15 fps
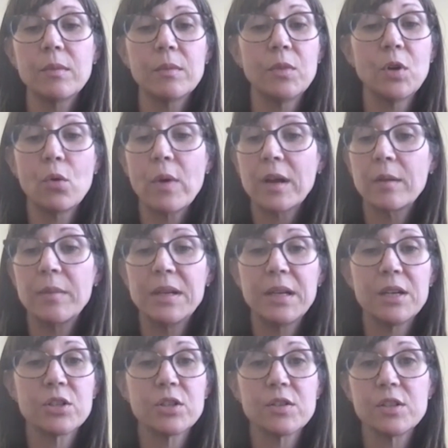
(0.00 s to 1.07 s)
No
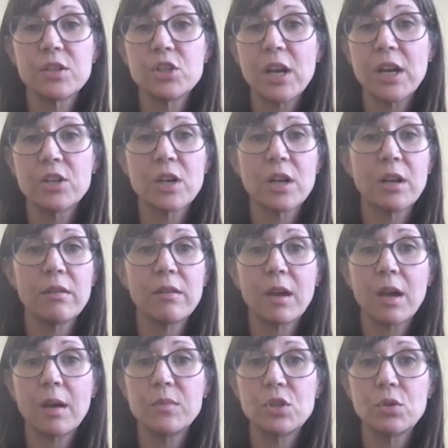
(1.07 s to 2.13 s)
recommendations to change anything
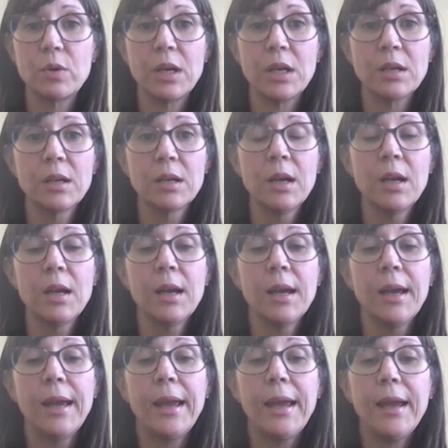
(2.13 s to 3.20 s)
I'm doing.
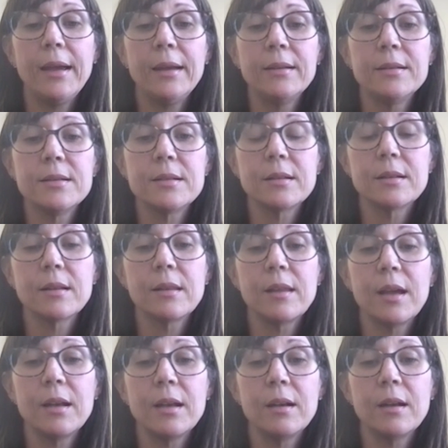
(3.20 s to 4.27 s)
And
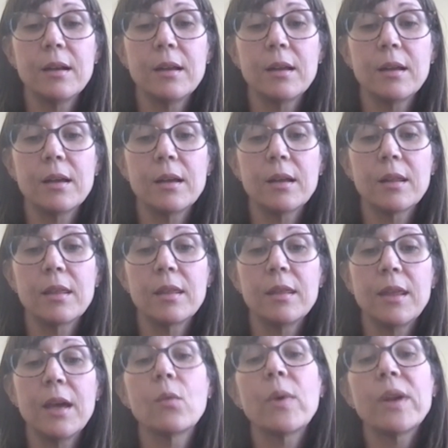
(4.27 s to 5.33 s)
then
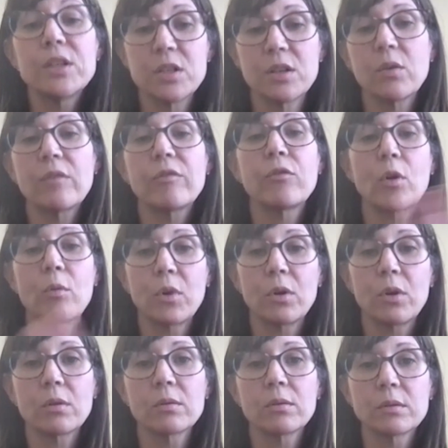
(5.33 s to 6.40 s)
that went to a
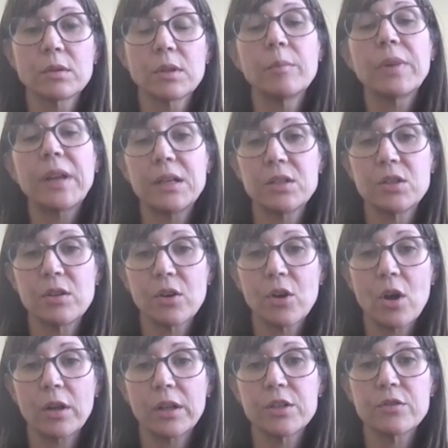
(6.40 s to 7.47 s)
formal complaint to the
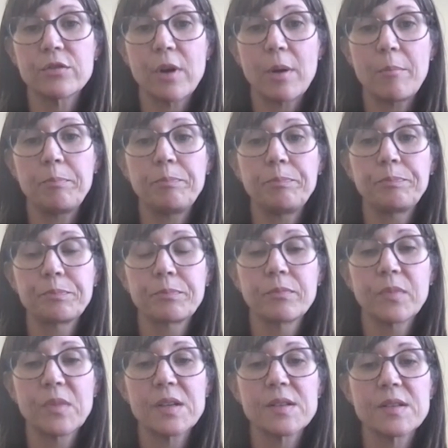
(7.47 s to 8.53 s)
college from
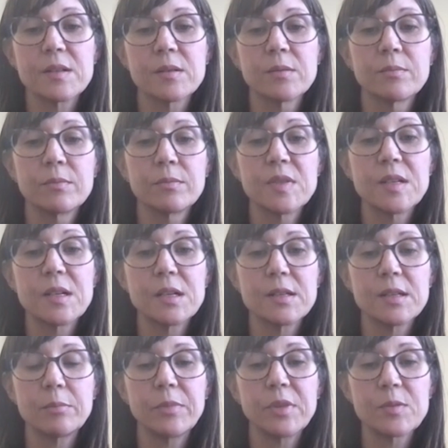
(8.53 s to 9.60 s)
this
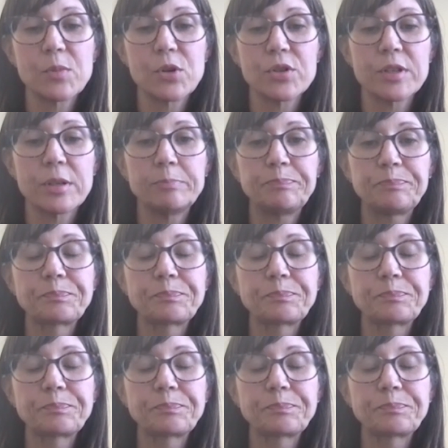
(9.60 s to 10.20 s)
person.